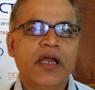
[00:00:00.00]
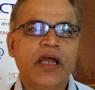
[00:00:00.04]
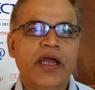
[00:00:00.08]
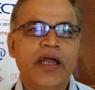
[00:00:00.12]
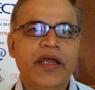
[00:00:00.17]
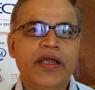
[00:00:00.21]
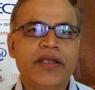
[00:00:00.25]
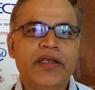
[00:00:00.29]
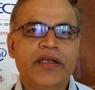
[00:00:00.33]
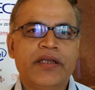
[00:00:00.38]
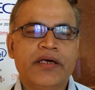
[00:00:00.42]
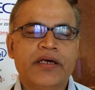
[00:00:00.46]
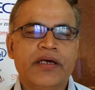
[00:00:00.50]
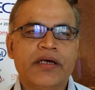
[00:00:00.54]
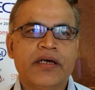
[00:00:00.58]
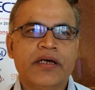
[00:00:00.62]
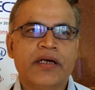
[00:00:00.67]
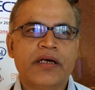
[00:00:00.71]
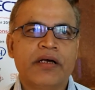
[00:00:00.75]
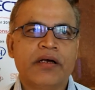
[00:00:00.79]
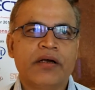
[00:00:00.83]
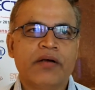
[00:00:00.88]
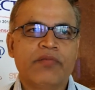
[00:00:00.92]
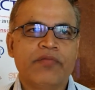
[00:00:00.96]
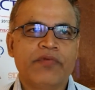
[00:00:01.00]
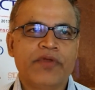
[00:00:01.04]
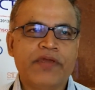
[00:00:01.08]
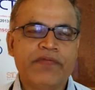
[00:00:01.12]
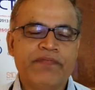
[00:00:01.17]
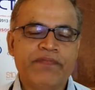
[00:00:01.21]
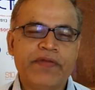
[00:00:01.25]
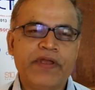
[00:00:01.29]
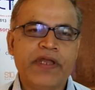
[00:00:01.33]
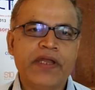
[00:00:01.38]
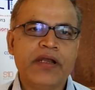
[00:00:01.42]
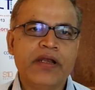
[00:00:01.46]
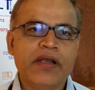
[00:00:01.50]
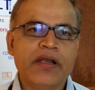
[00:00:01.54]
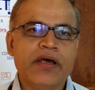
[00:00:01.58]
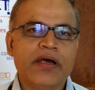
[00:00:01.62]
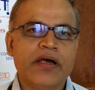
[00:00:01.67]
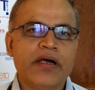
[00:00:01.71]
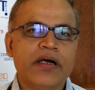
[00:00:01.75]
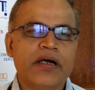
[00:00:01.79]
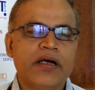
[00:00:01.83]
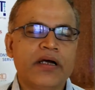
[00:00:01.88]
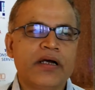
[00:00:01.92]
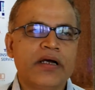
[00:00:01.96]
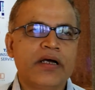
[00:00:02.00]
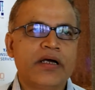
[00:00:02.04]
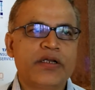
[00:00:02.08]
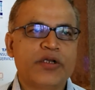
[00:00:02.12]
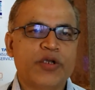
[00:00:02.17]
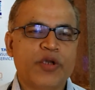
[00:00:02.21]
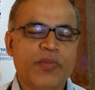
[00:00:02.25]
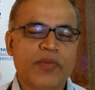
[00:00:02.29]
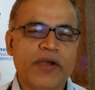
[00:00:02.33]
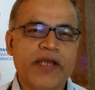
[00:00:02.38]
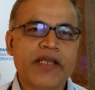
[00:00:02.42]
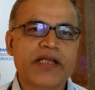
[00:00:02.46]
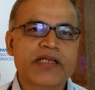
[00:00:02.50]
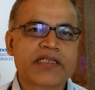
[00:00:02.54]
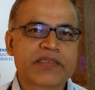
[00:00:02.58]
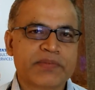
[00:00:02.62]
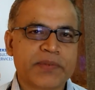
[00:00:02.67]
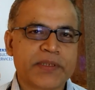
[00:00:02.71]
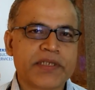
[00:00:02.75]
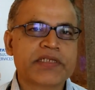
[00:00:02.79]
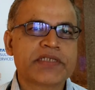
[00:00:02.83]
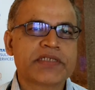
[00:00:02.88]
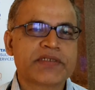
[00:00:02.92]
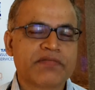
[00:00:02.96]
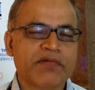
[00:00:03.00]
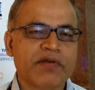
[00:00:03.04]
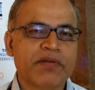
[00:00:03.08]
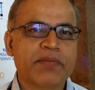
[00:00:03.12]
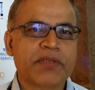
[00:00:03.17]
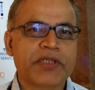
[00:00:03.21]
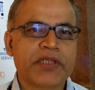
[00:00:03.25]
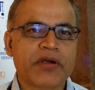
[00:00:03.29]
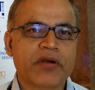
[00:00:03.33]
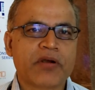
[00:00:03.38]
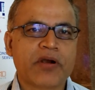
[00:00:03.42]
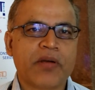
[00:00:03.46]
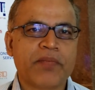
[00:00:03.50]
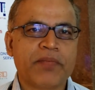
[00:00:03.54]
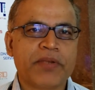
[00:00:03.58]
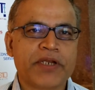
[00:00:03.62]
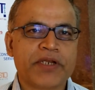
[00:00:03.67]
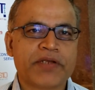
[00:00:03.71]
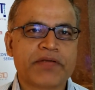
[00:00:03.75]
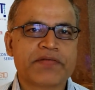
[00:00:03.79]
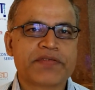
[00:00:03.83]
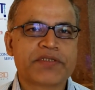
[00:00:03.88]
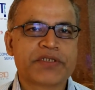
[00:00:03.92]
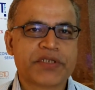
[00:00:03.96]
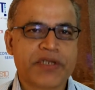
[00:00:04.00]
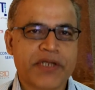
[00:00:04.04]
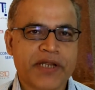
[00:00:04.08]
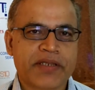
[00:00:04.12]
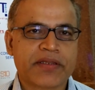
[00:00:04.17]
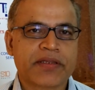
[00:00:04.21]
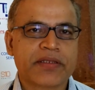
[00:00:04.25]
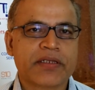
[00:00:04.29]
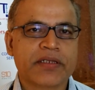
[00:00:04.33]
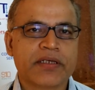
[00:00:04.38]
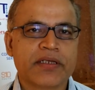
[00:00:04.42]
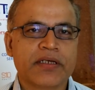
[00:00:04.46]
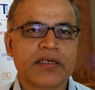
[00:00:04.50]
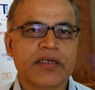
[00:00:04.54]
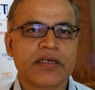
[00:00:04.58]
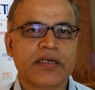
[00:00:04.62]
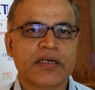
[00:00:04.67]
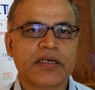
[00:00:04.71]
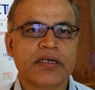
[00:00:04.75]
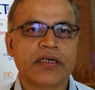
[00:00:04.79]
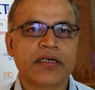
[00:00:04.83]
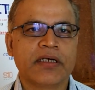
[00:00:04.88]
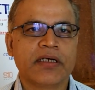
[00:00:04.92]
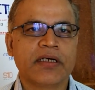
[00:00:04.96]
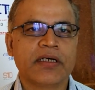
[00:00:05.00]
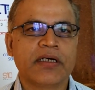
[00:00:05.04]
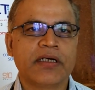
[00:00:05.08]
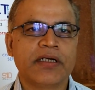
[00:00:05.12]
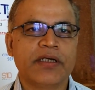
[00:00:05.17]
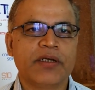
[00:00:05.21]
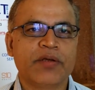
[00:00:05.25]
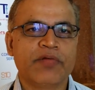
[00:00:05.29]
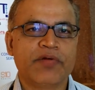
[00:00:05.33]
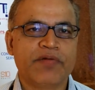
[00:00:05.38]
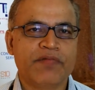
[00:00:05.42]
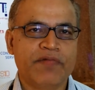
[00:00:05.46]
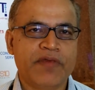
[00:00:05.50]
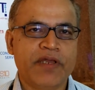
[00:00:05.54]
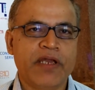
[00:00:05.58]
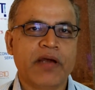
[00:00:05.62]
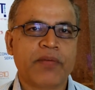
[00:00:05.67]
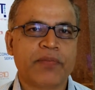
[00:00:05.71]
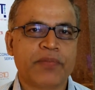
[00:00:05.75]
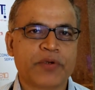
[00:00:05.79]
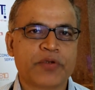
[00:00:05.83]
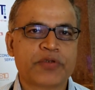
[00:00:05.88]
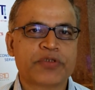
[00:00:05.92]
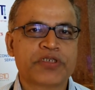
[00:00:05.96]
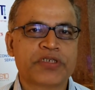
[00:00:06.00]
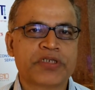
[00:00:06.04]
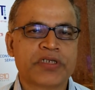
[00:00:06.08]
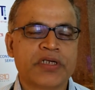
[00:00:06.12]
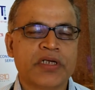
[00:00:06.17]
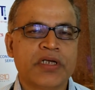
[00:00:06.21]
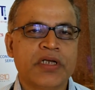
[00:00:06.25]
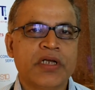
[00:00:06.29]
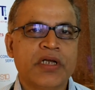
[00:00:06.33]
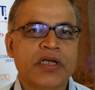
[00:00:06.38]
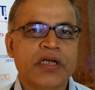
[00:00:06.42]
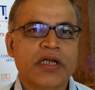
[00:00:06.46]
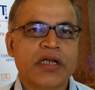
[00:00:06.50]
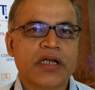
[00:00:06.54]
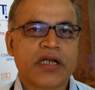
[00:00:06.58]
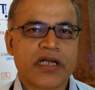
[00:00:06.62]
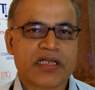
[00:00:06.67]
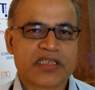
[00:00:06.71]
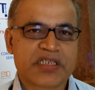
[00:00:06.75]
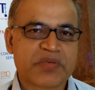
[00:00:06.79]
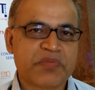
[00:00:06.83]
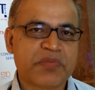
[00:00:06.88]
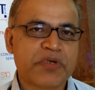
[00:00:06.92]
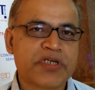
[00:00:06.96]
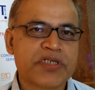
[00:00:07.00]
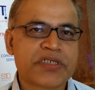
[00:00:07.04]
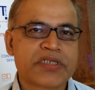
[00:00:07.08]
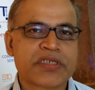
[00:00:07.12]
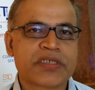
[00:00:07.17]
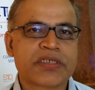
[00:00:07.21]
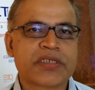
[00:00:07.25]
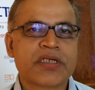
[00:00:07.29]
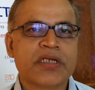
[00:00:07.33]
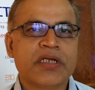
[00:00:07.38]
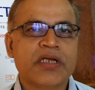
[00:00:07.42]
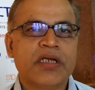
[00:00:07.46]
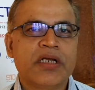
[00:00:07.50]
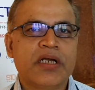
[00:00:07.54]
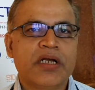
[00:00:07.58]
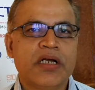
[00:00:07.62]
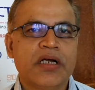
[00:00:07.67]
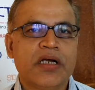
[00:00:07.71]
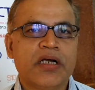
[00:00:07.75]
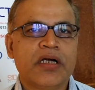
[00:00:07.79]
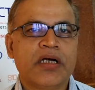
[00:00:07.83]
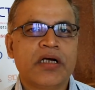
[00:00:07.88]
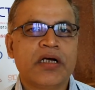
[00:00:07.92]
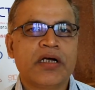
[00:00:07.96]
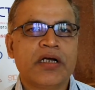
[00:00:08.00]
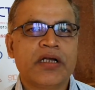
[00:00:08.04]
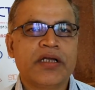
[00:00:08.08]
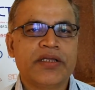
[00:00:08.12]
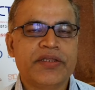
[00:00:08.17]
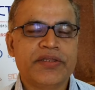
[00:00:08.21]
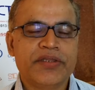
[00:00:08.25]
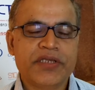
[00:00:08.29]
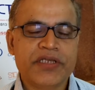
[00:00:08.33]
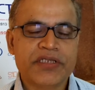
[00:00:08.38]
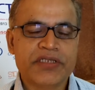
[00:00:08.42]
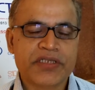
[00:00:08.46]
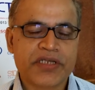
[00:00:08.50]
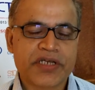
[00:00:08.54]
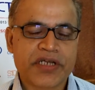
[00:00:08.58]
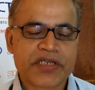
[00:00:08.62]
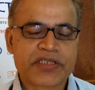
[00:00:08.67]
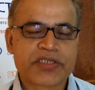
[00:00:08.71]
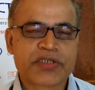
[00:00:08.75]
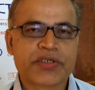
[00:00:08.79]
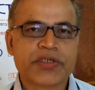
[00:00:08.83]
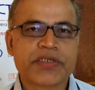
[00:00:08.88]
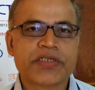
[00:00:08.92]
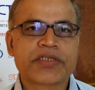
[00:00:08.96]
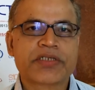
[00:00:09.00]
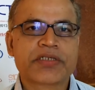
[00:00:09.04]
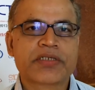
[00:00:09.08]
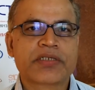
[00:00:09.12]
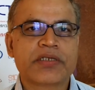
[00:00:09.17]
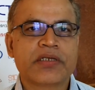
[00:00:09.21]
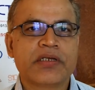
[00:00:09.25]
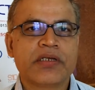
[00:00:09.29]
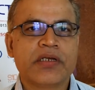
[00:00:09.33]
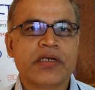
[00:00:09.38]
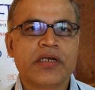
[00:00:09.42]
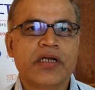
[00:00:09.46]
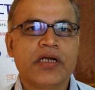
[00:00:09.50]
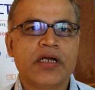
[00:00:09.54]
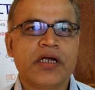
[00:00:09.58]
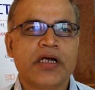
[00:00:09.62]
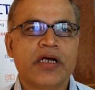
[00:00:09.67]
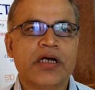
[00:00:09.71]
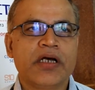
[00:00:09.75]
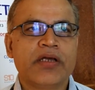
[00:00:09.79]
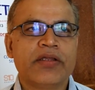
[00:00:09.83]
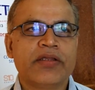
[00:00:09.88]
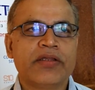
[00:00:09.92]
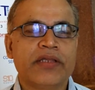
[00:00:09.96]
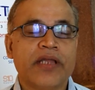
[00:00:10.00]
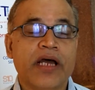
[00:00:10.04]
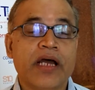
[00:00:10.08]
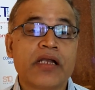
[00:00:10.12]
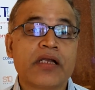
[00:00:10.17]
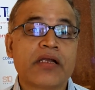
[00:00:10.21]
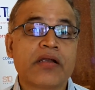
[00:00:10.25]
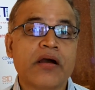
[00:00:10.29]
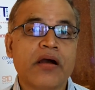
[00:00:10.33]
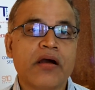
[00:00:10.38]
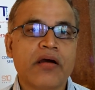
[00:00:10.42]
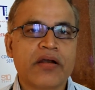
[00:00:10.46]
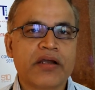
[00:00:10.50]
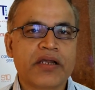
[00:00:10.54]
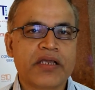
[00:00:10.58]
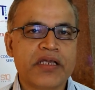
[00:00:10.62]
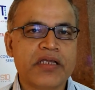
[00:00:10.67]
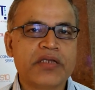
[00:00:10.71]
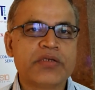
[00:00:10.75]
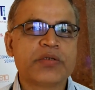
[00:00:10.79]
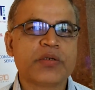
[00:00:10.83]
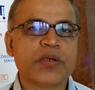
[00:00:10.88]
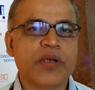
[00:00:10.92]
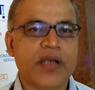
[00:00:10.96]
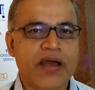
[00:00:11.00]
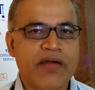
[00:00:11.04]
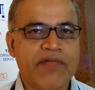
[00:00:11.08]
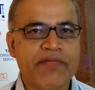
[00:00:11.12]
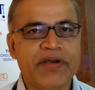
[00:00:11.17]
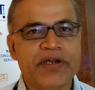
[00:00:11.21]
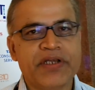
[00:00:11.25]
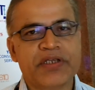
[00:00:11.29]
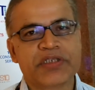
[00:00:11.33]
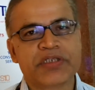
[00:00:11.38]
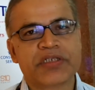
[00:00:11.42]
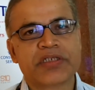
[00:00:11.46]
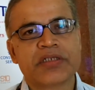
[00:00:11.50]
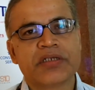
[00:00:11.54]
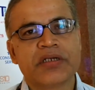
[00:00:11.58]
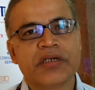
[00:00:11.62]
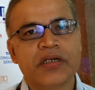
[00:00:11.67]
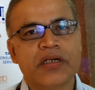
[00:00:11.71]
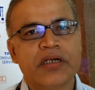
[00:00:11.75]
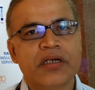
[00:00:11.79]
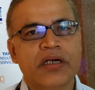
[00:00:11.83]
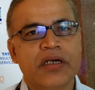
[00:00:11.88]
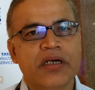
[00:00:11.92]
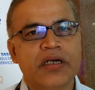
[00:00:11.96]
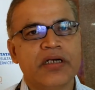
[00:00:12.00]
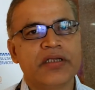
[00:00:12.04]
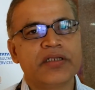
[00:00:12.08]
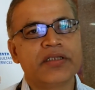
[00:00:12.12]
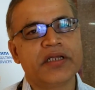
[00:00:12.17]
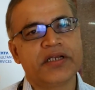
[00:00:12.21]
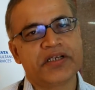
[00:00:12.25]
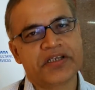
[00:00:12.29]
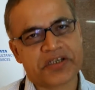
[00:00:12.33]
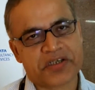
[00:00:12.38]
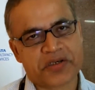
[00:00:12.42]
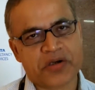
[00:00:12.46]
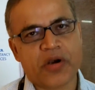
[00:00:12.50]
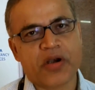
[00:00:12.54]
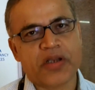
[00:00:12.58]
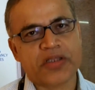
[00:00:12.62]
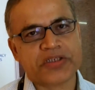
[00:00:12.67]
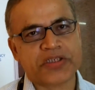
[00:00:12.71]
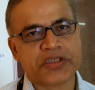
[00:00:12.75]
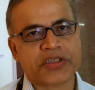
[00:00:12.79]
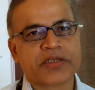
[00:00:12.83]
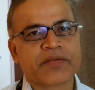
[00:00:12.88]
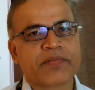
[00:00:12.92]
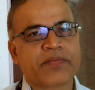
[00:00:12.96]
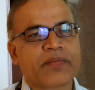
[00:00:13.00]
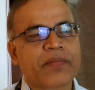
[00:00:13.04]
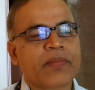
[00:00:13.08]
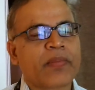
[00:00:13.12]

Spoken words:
And we feel domain expertise will be the competitive strength when we approach customers in these industries that are key to leverage the technology.